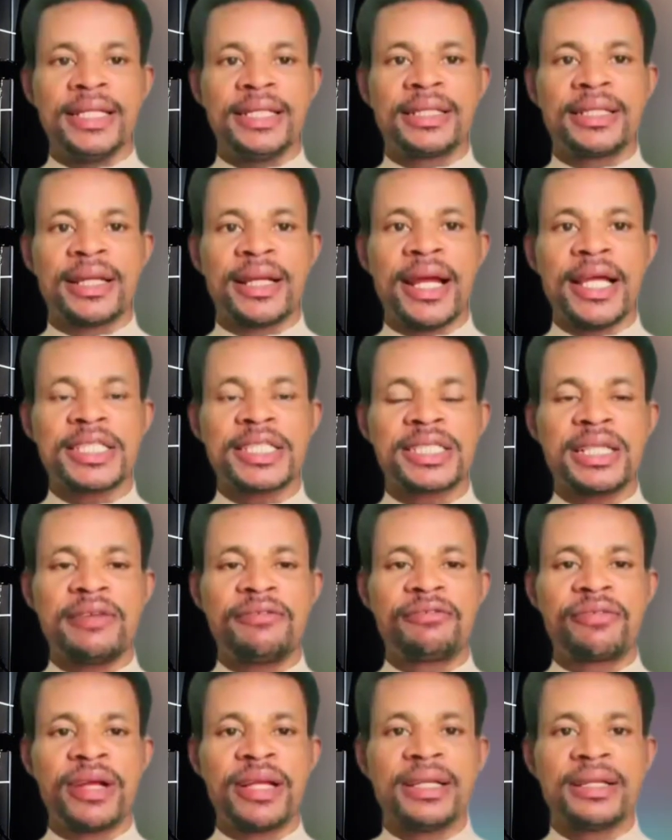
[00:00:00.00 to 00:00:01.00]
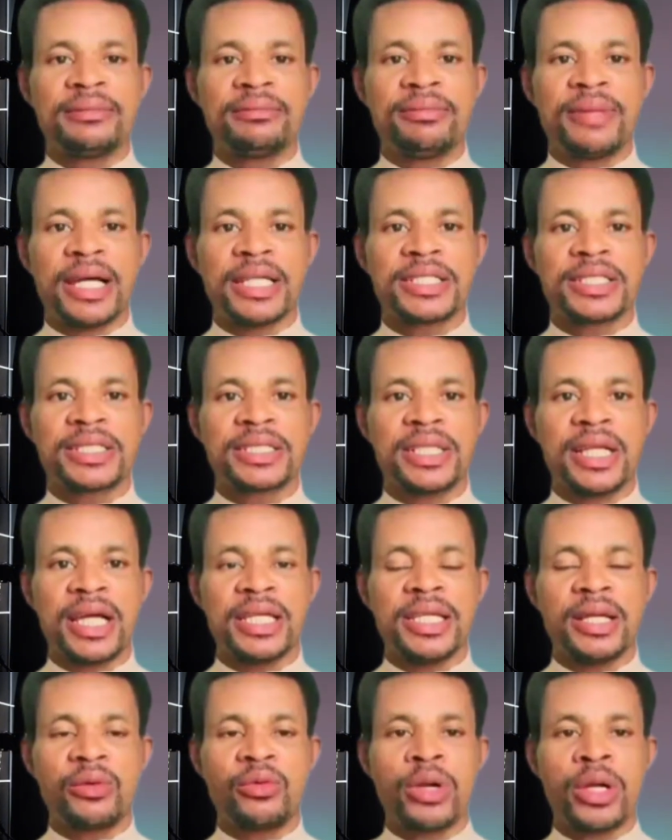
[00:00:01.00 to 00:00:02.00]
let's see.
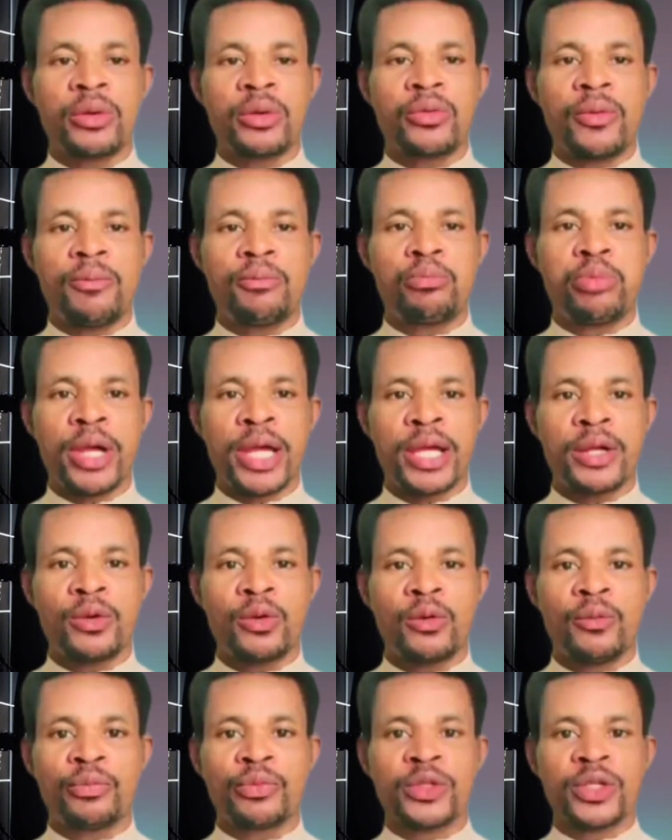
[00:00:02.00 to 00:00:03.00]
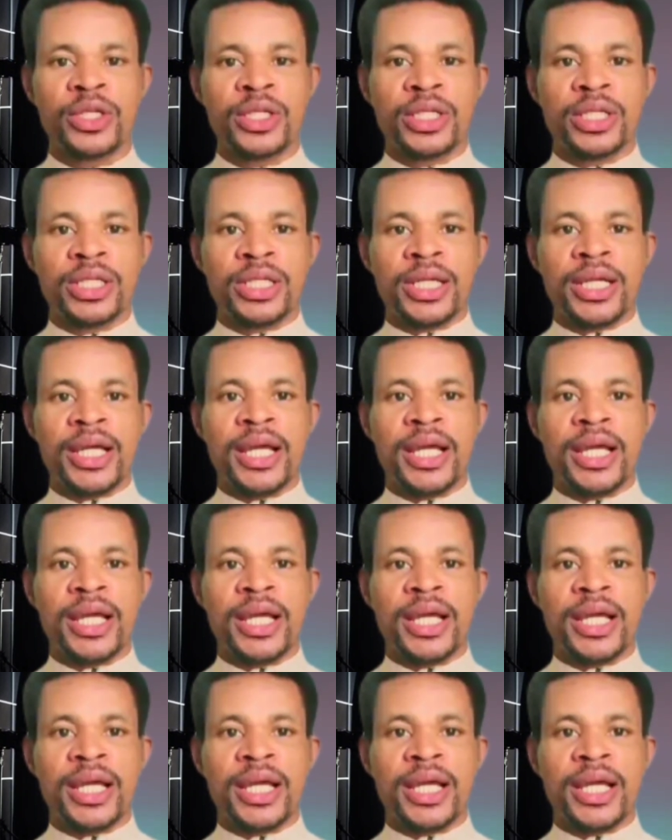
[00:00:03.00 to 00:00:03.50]
Which team deposed them? It was the